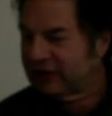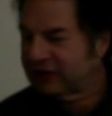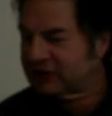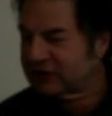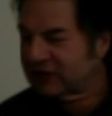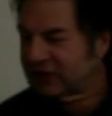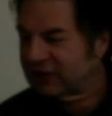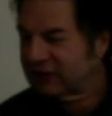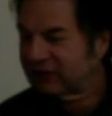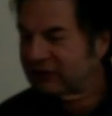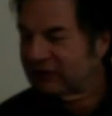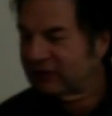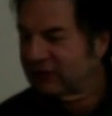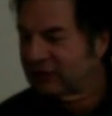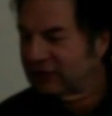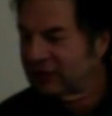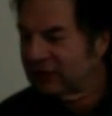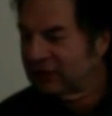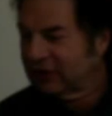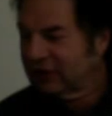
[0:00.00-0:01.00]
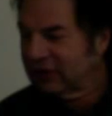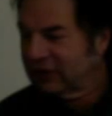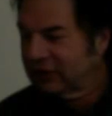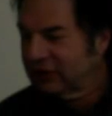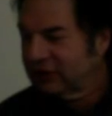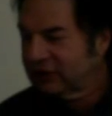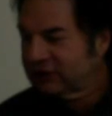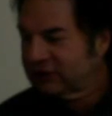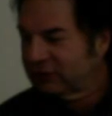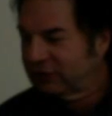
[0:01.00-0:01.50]
things.
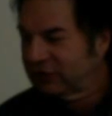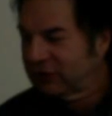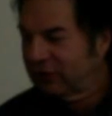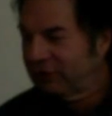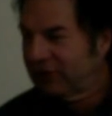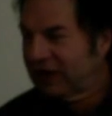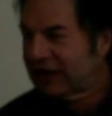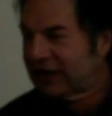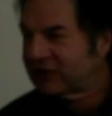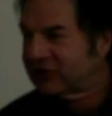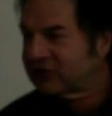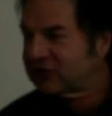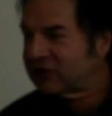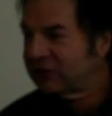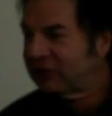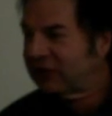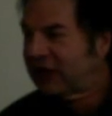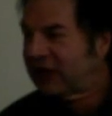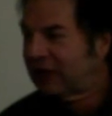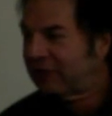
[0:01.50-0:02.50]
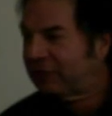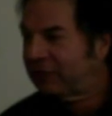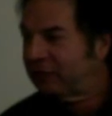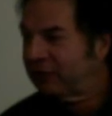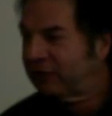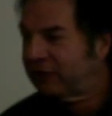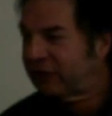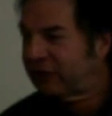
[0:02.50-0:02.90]
Shall we go back and see what happened with,